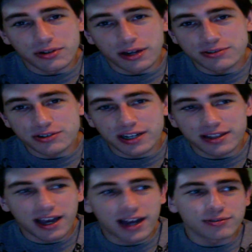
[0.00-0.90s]
I was looking at
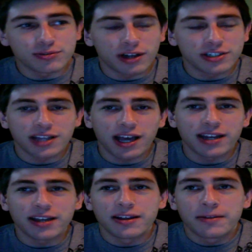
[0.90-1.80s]
that, I was watching that,
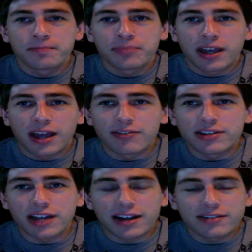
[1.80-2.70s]

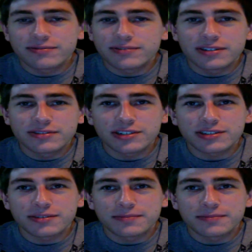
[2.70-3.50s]
and just